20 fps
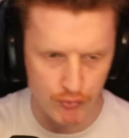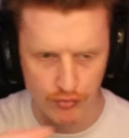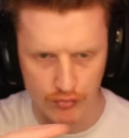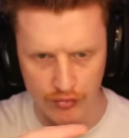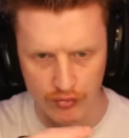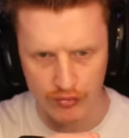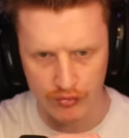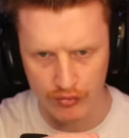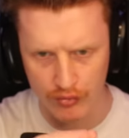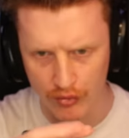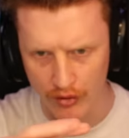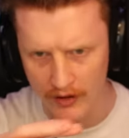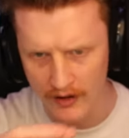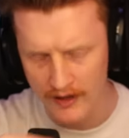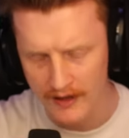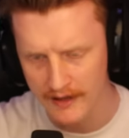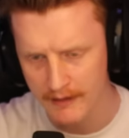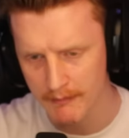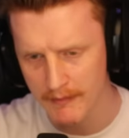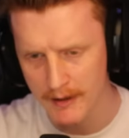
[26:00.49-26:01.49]

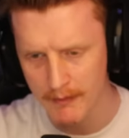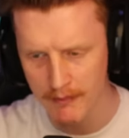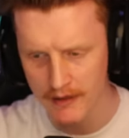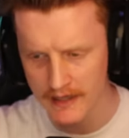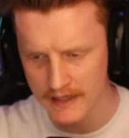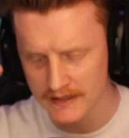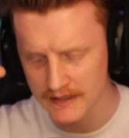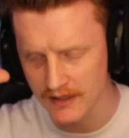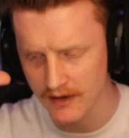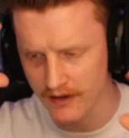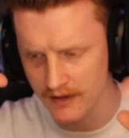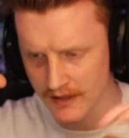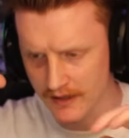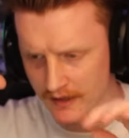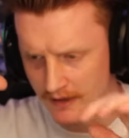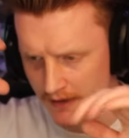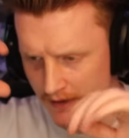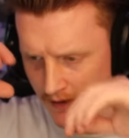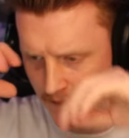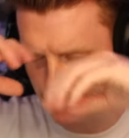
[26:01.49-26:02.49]
And then maybe there's, like,
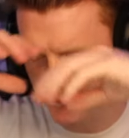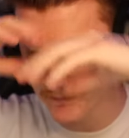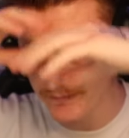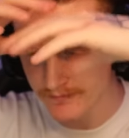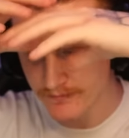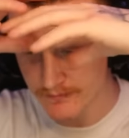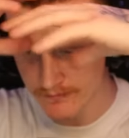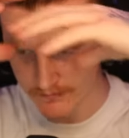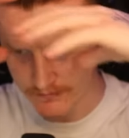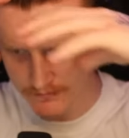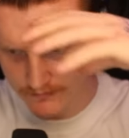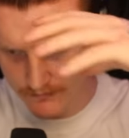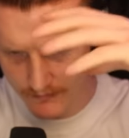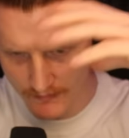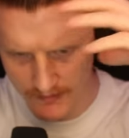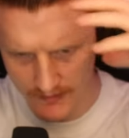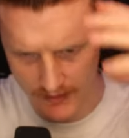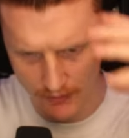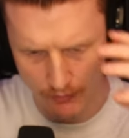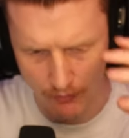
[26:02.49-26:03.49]

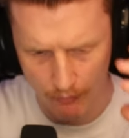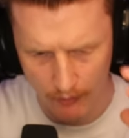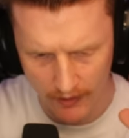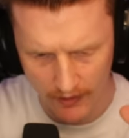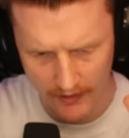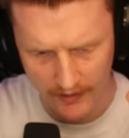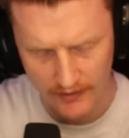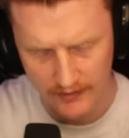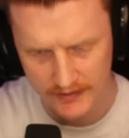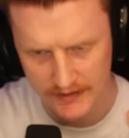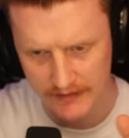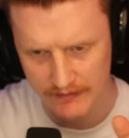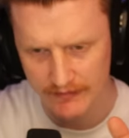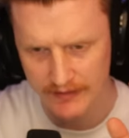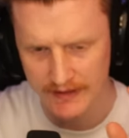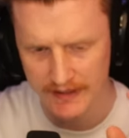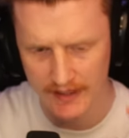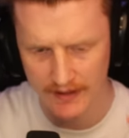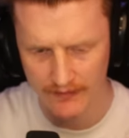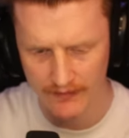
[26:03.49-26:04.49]
they were working on
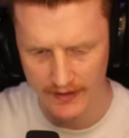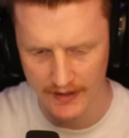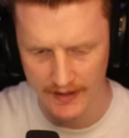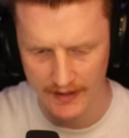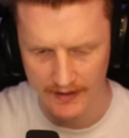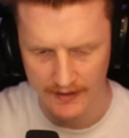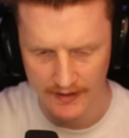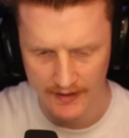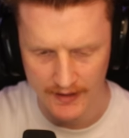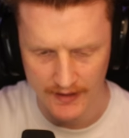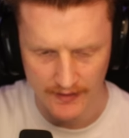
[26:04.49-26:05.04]
something down there